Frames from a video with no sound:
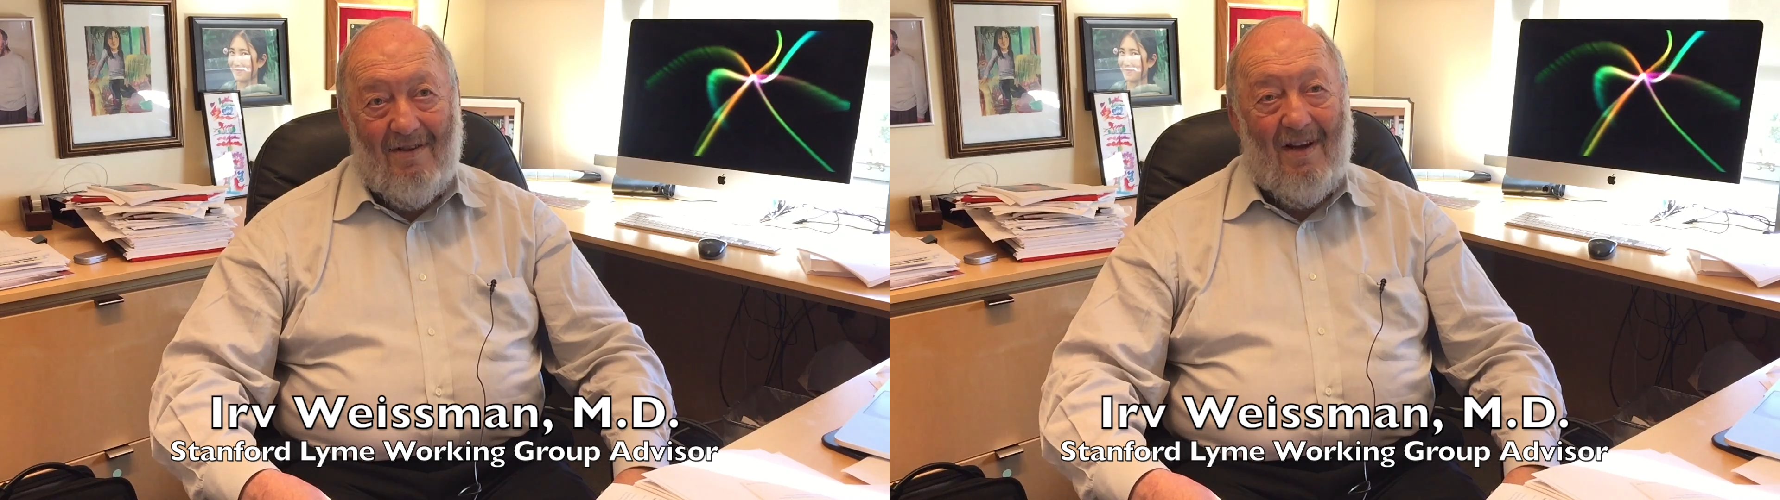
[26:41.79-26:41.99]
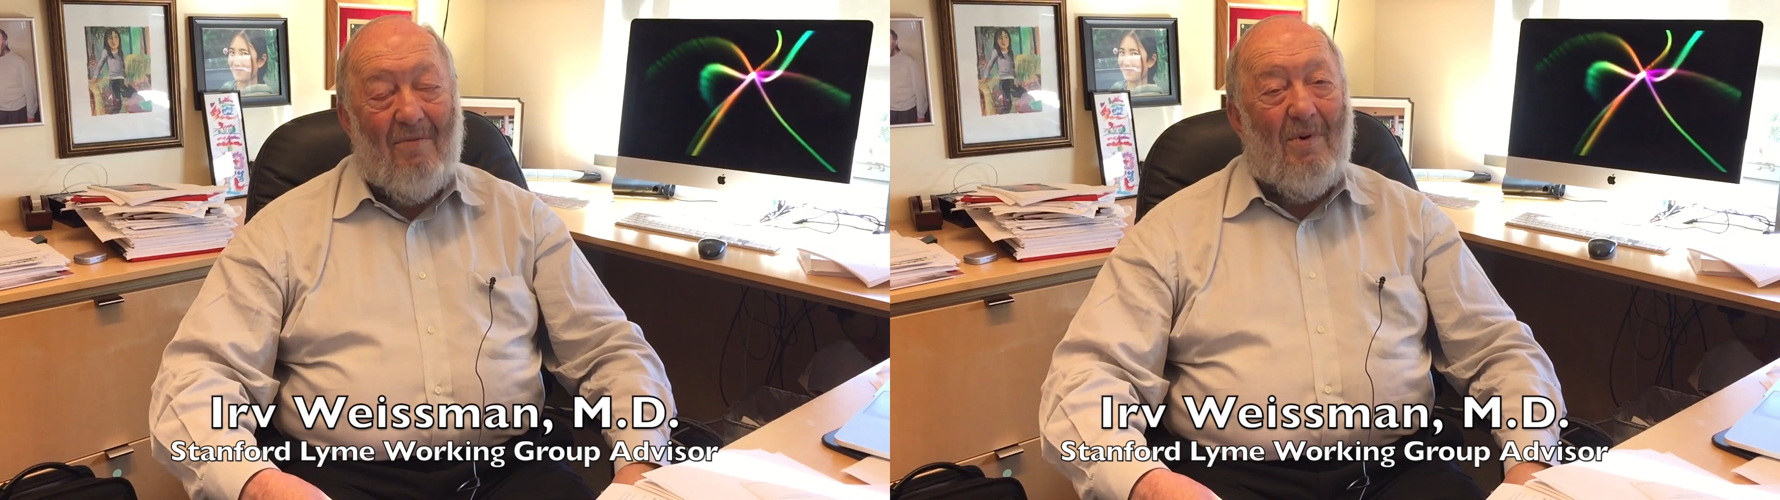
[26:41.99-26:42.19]

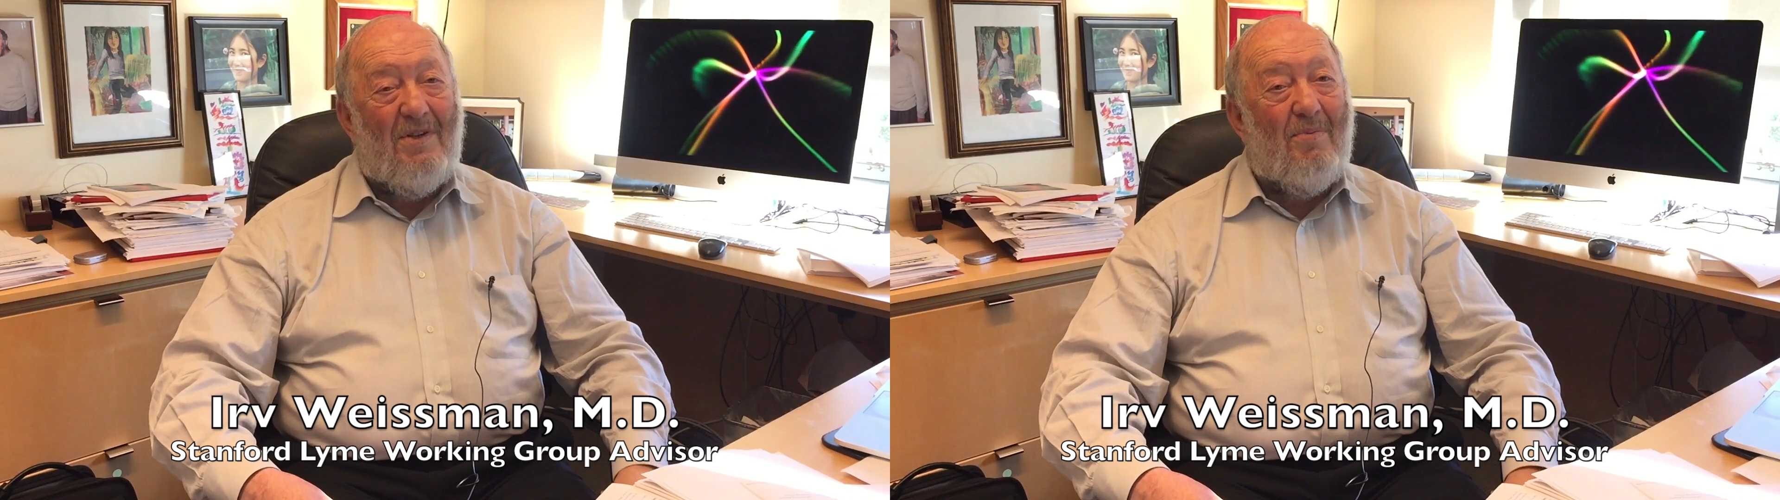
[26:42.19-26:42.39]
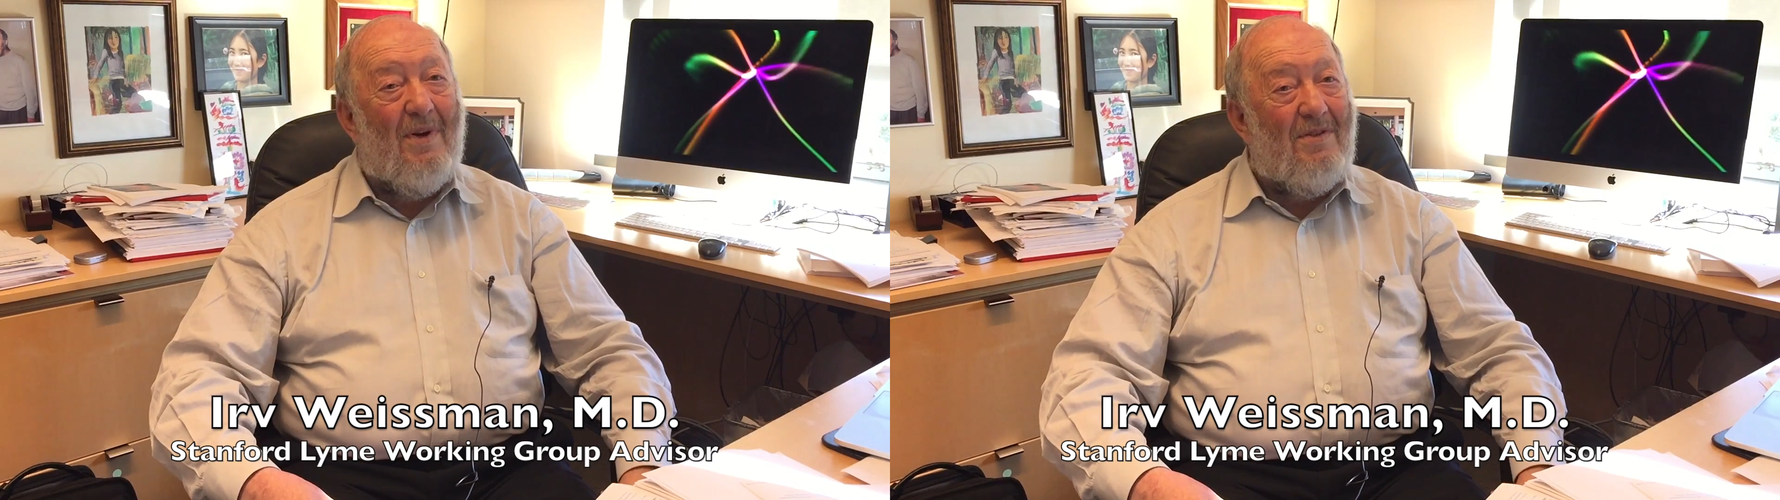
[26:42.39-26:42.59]
and
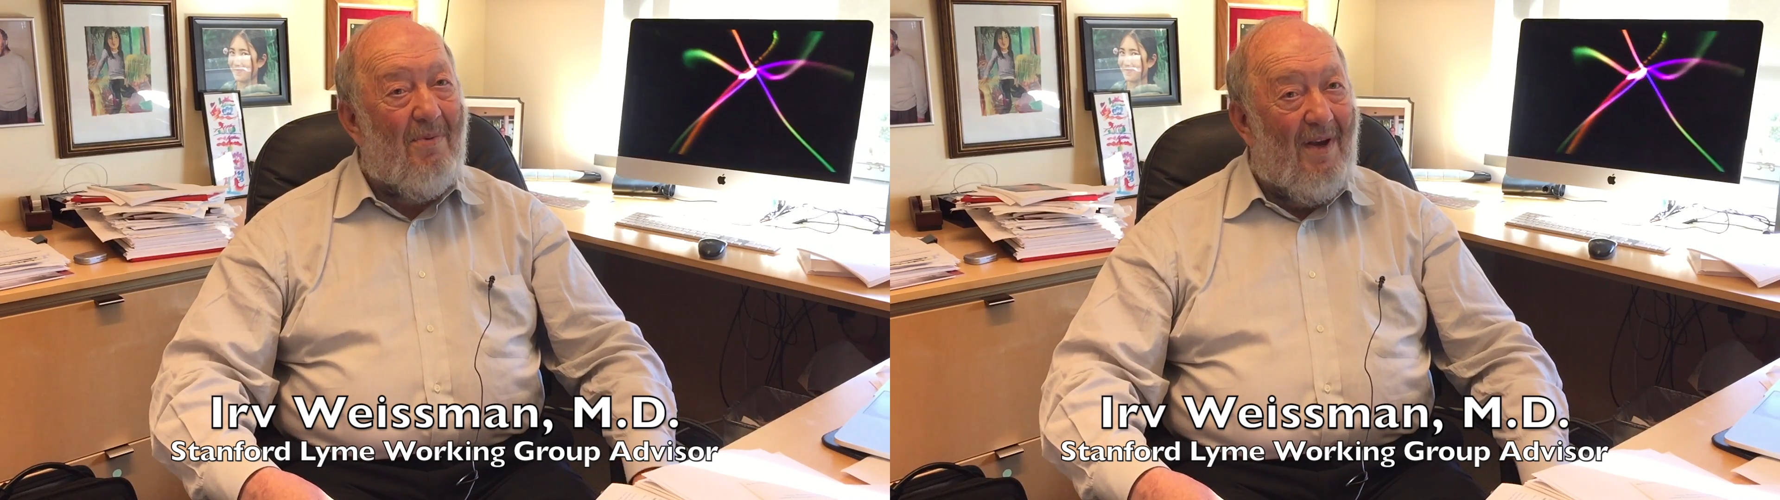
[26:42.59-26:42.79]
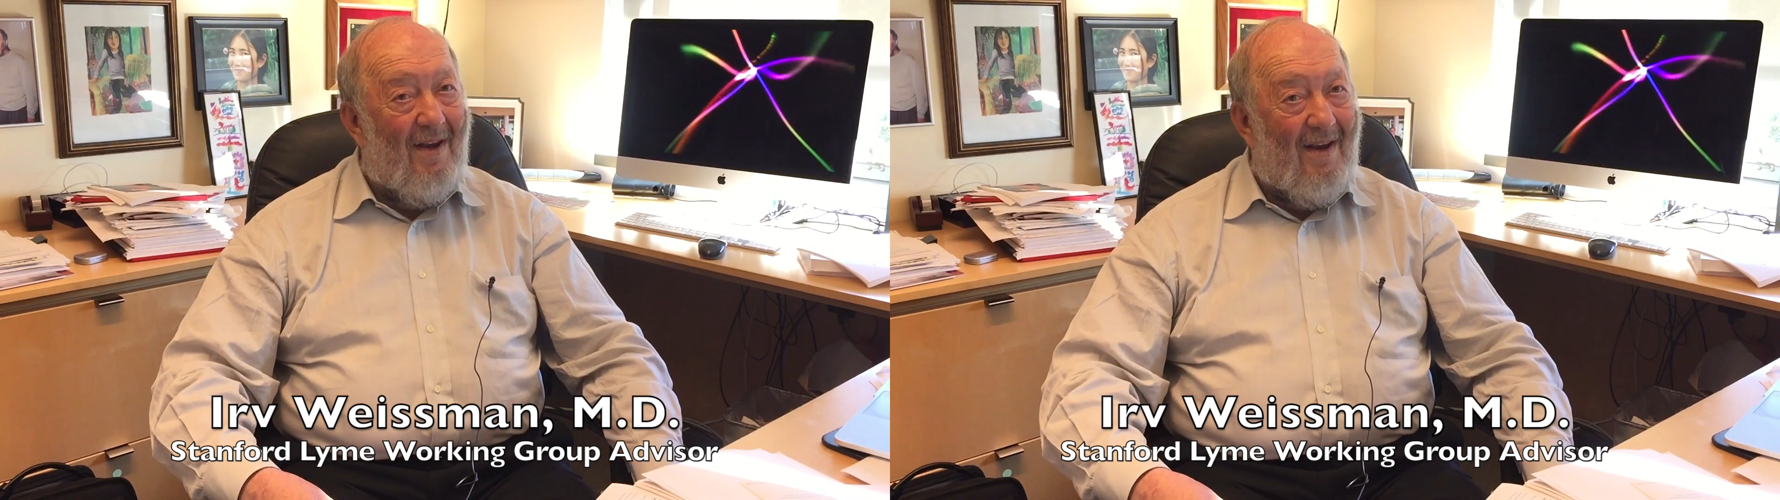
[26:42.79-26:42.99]
which ones
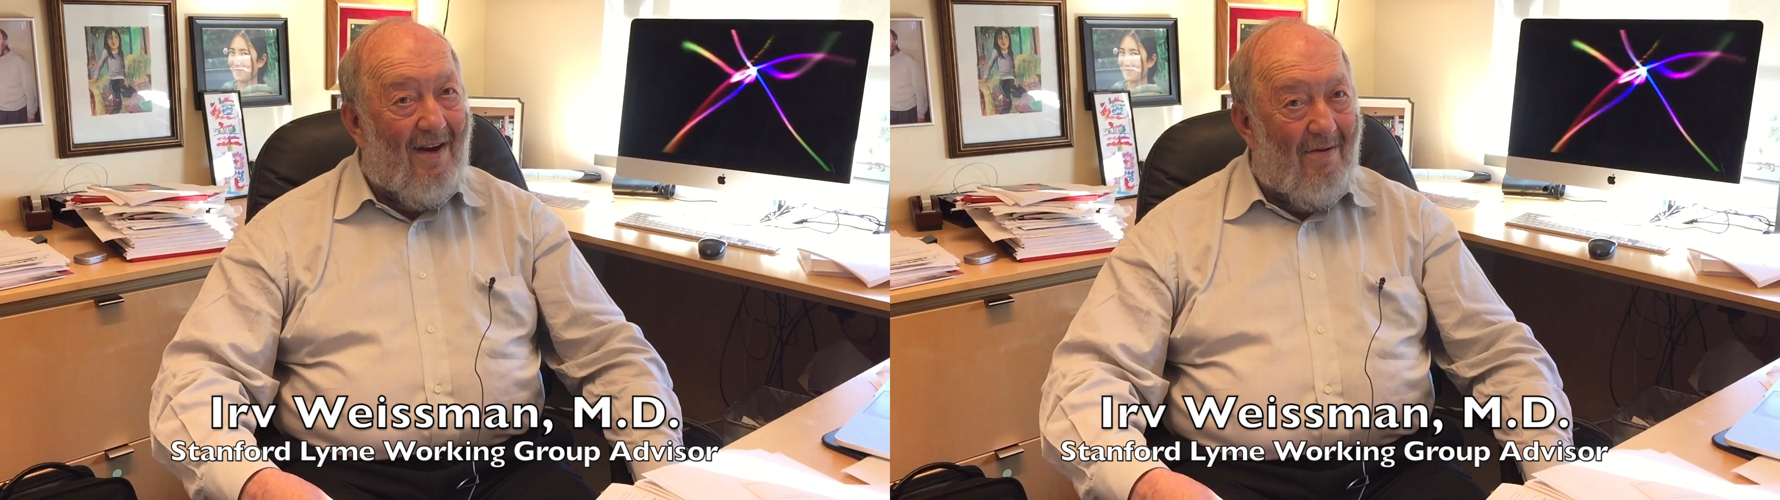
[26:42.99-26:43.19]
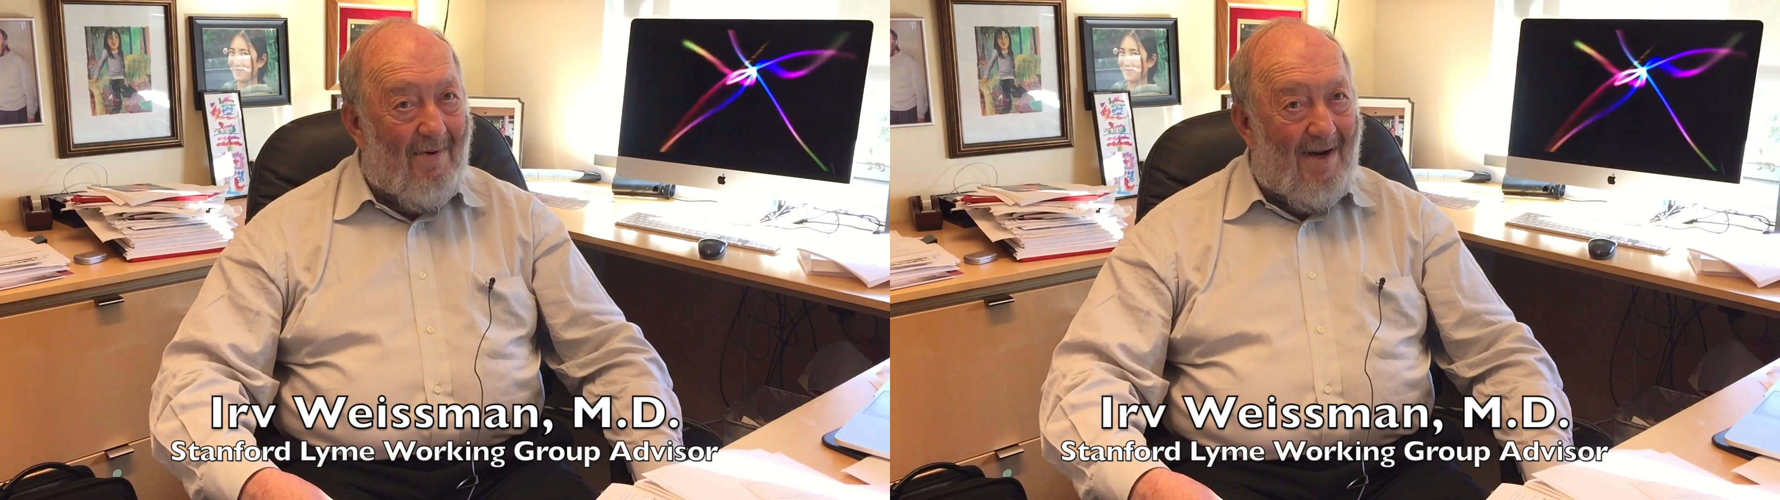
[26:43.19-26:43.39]
we could get
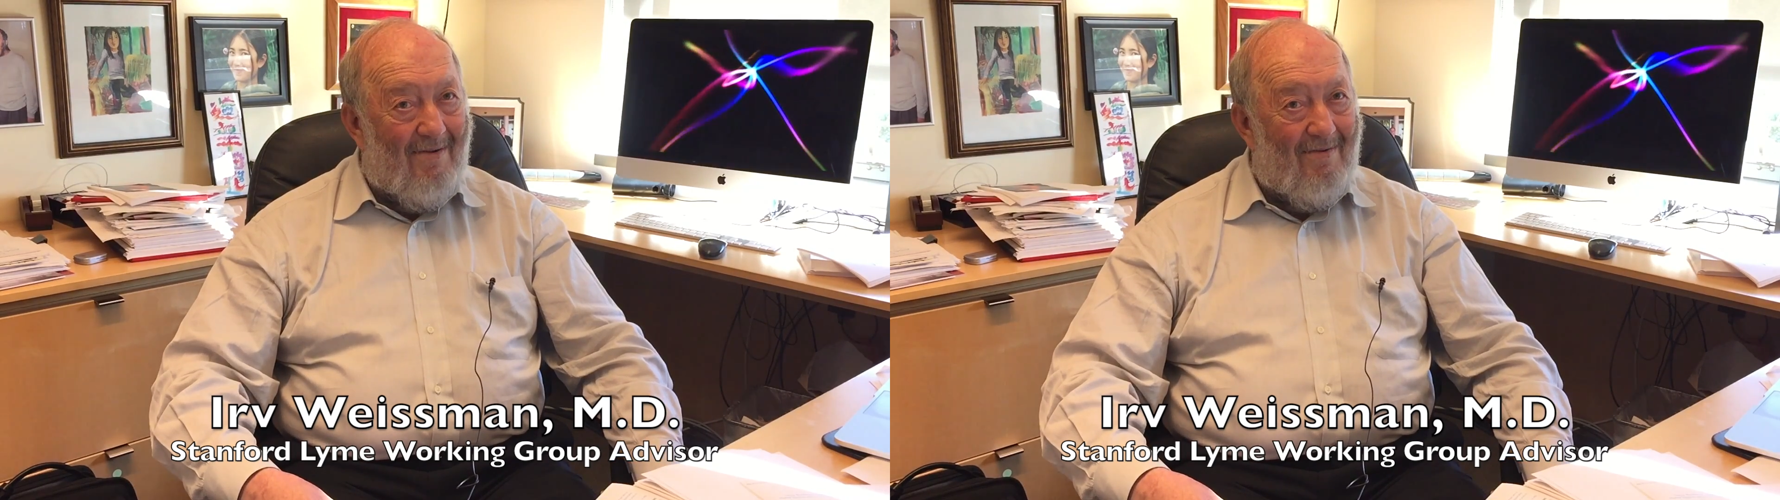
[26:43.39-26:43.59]
around.